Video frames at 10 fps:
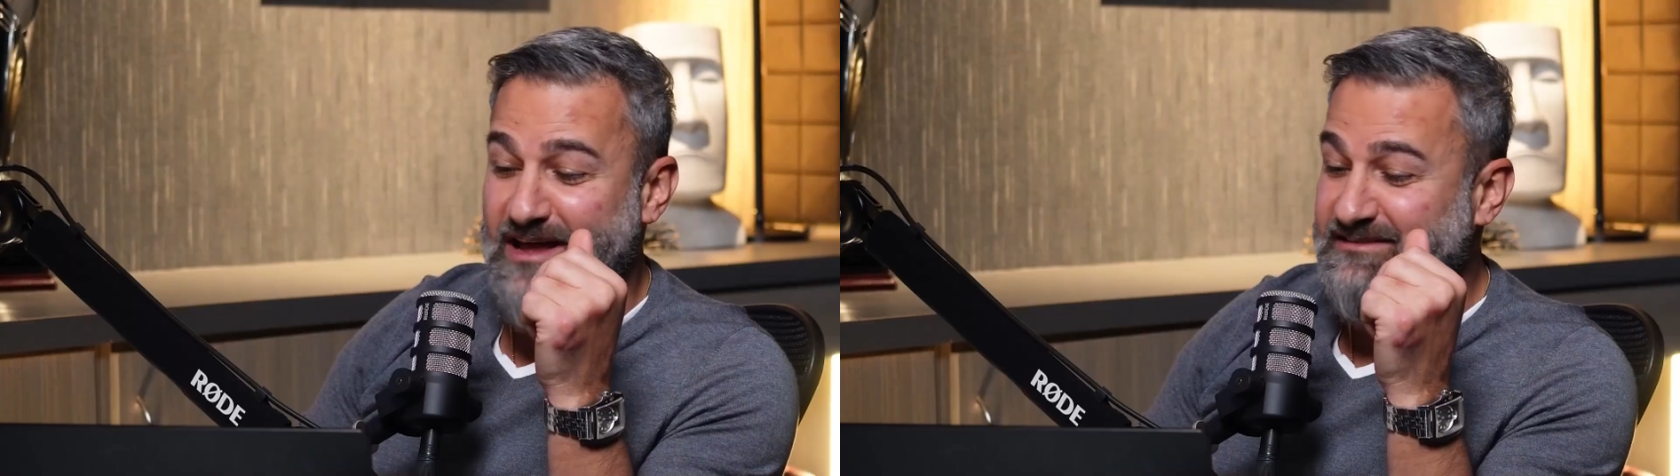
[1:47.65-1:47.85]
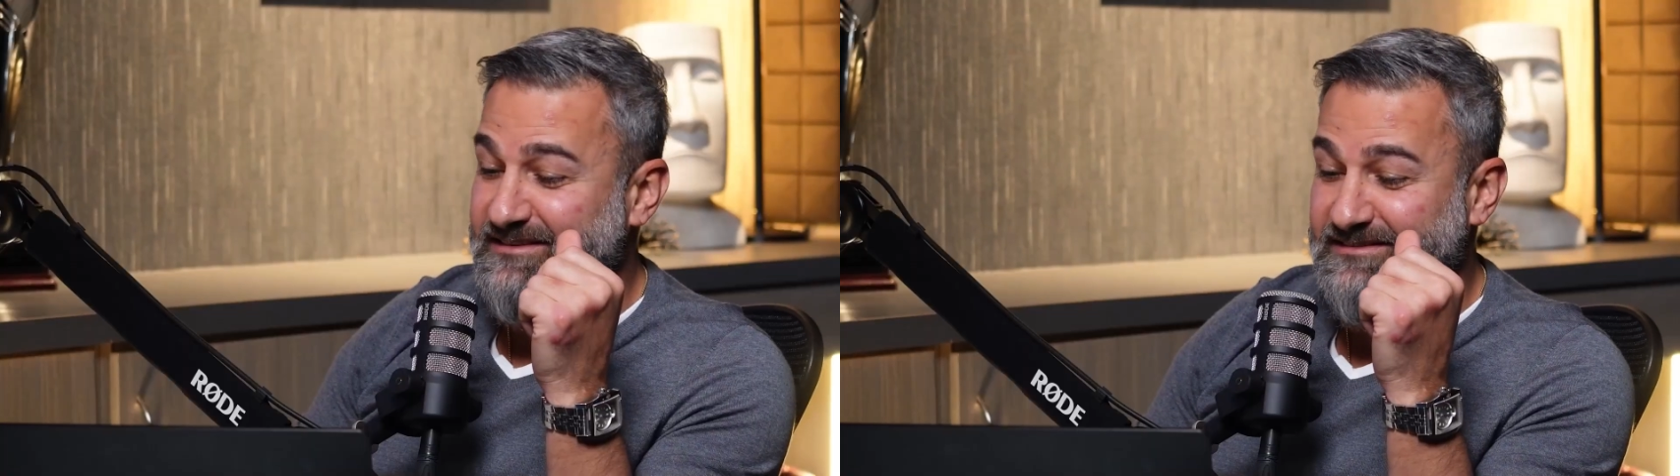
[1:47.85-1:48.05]

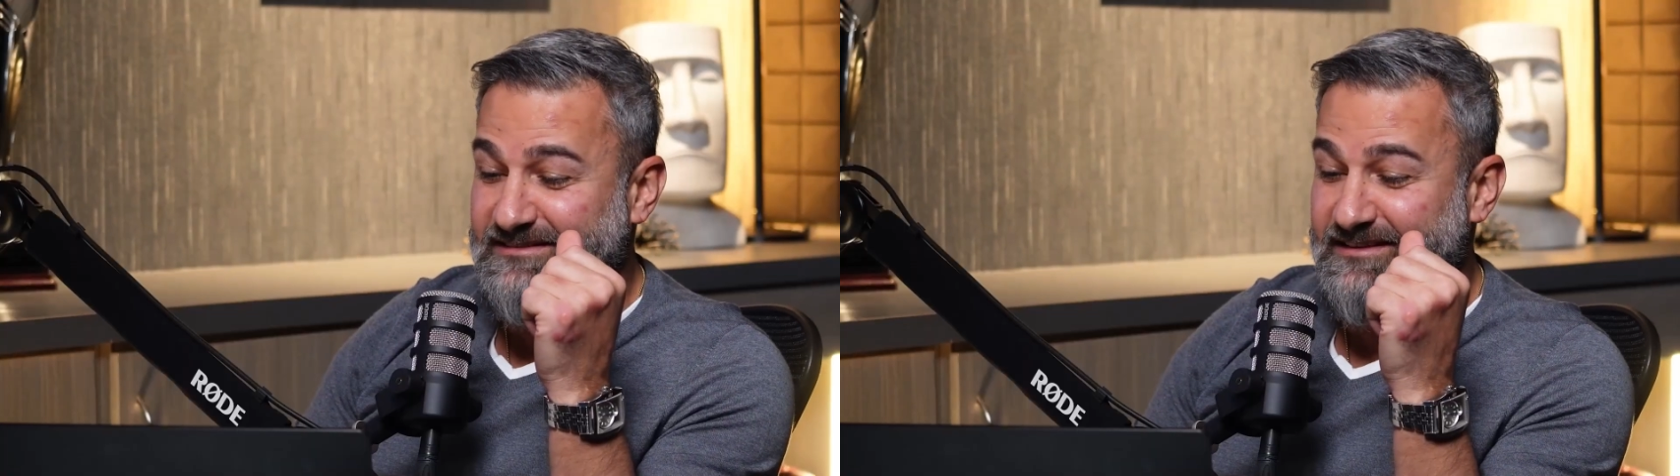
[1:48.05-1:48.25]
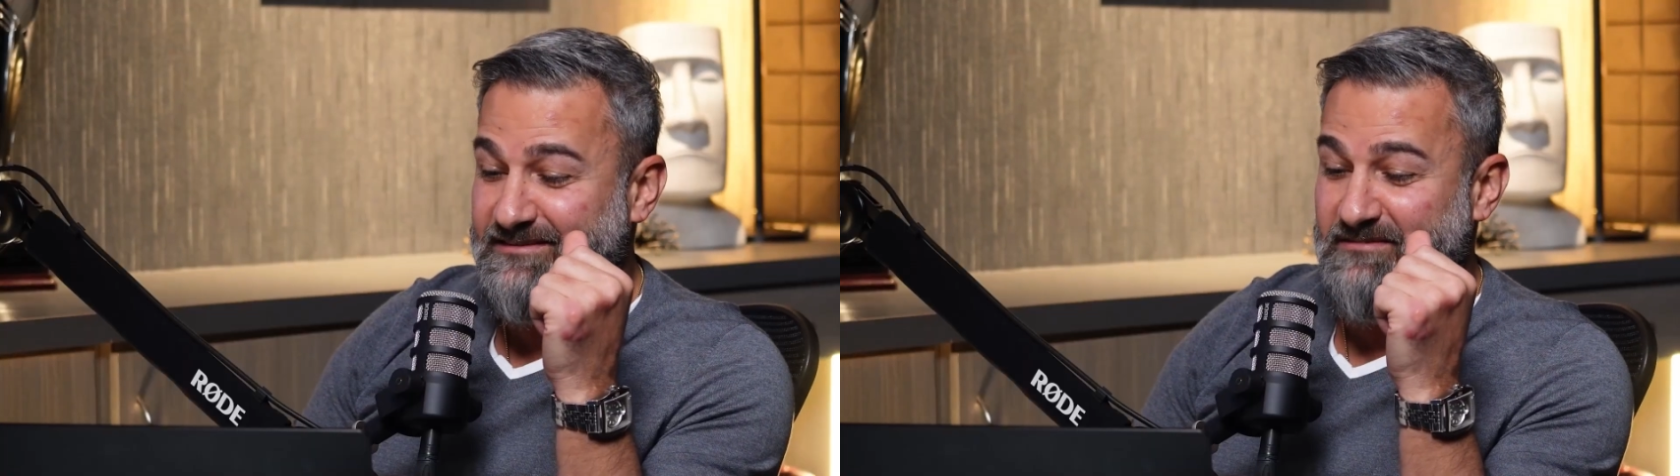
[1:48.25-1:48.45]

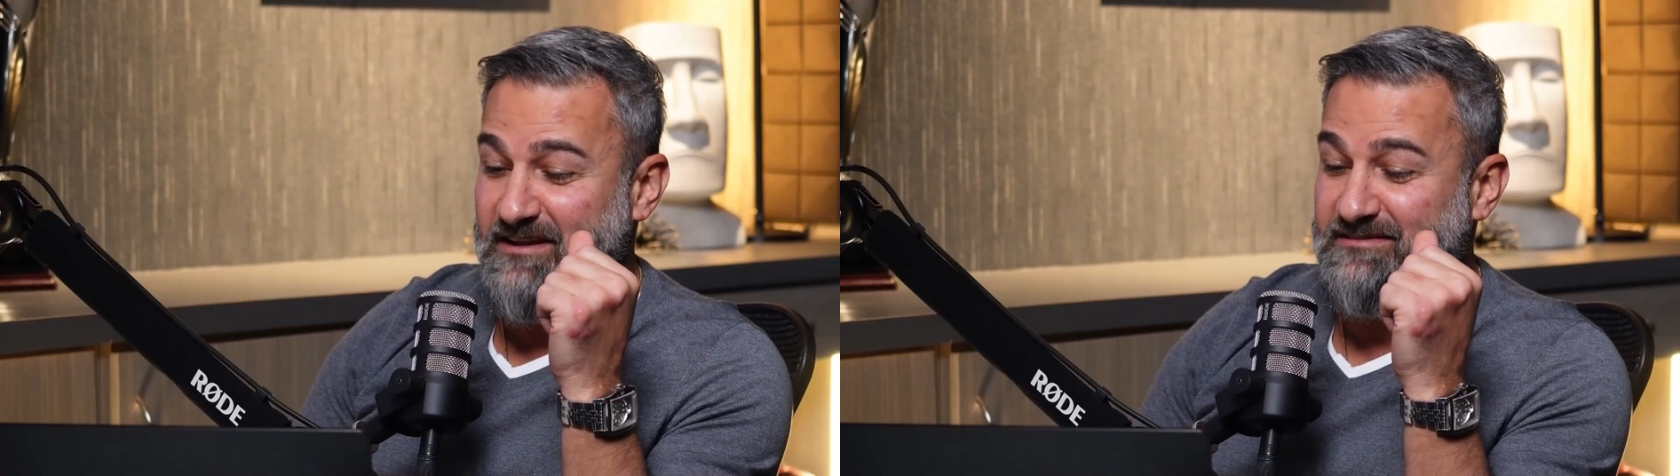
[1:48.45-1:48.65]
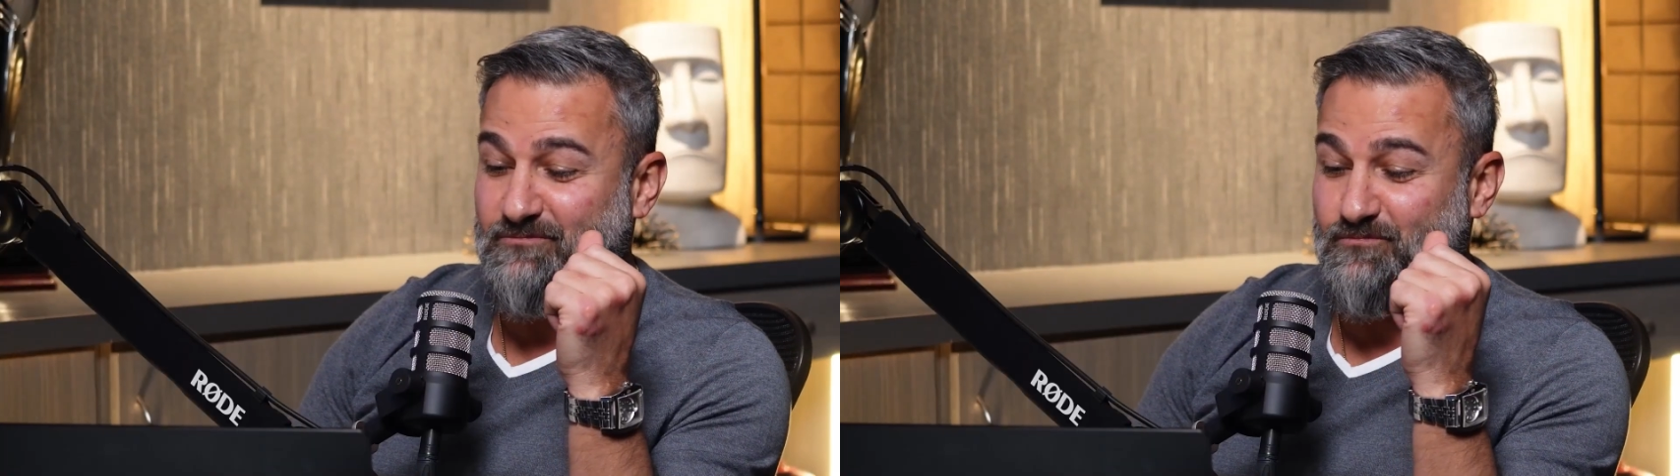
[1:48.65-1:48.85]
lessons
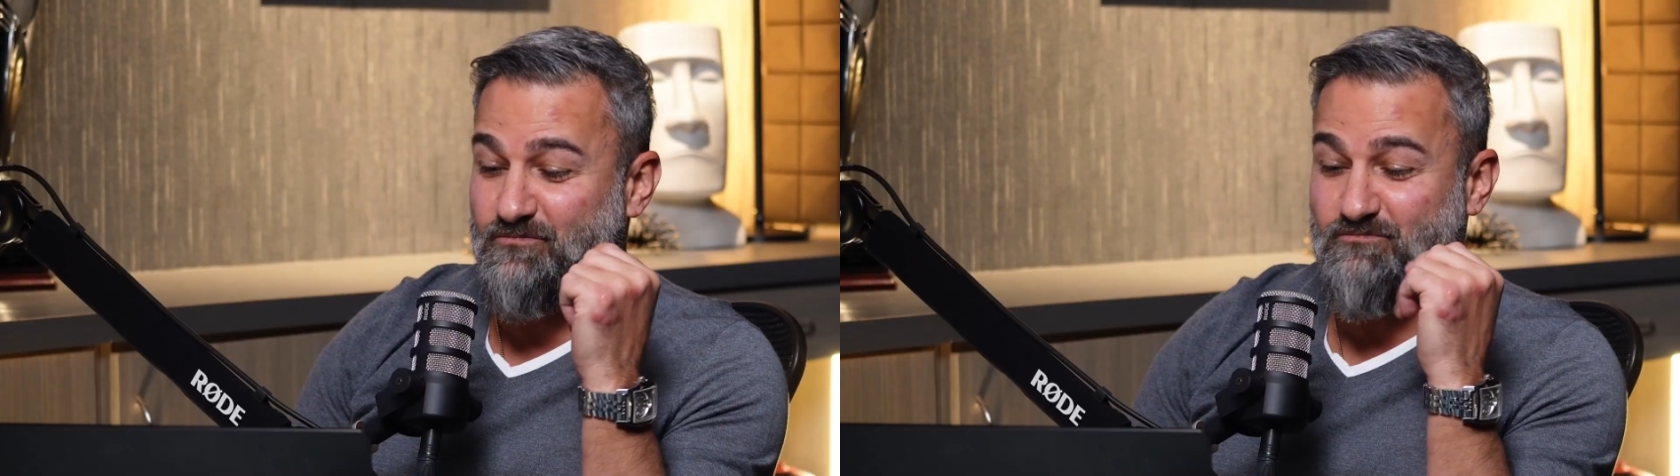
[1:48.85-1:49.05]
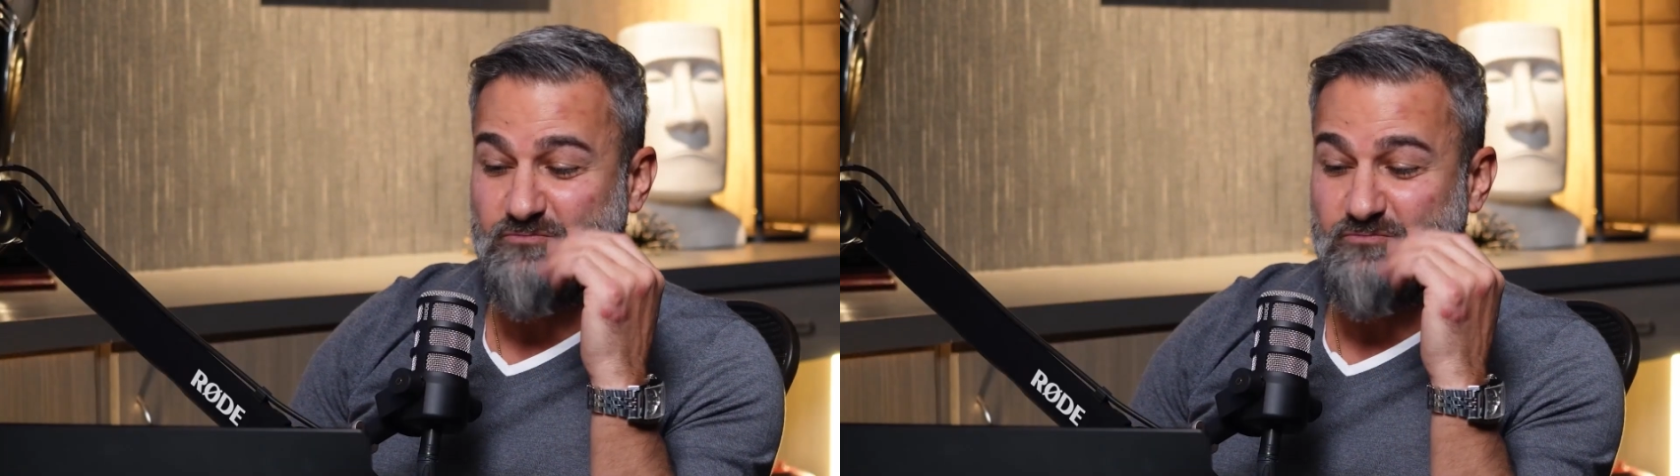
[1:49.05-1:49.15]
and